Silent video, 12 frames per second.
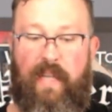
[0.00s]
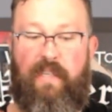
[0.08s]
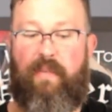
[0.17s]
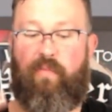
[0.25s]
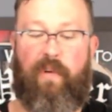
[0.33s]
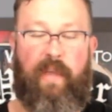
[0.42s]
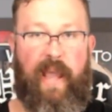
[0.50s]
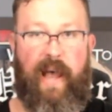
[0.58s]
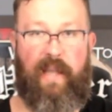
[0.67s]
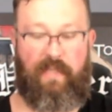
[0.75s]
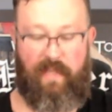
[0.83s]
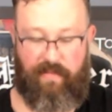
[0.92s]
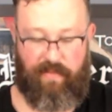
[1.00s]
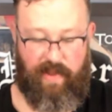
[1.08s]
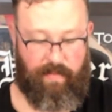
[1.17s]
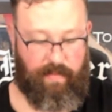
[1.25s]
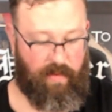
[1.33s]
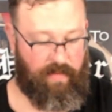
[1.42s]
just really adds to the
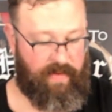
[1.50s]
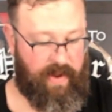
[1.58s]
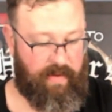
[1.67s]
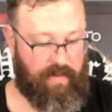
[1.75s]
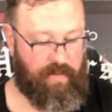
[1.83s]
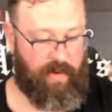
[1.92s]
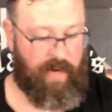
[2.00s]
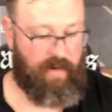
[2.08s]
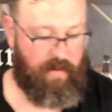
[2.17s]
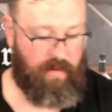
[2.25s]
flavor profile of the drink.